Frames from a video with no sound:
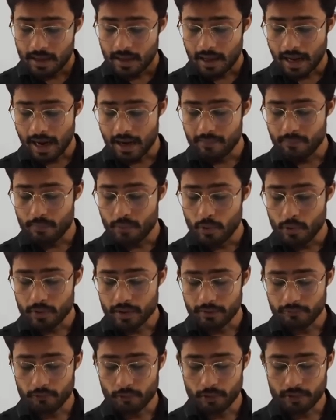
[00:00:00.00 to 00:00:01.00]
and
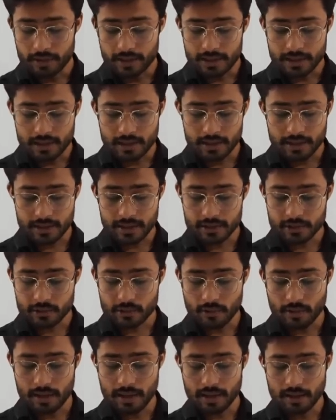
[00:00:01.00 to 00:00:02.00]
beautiful
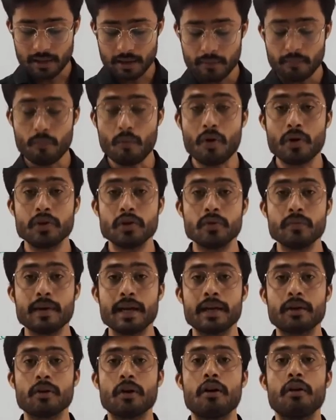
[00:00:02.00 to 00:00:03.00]
historical
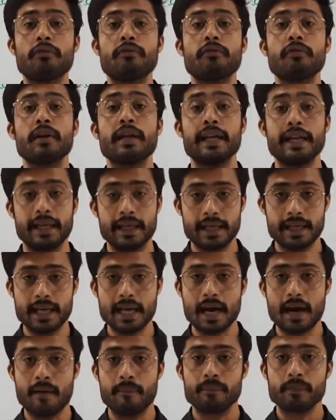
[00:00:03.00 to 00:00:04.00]
monument of
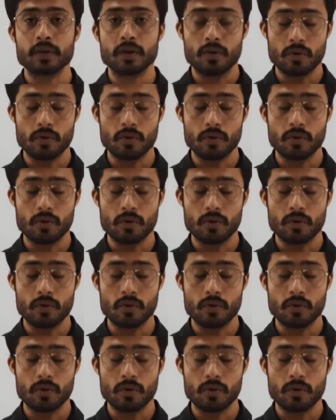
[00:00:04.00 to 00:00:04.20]
India.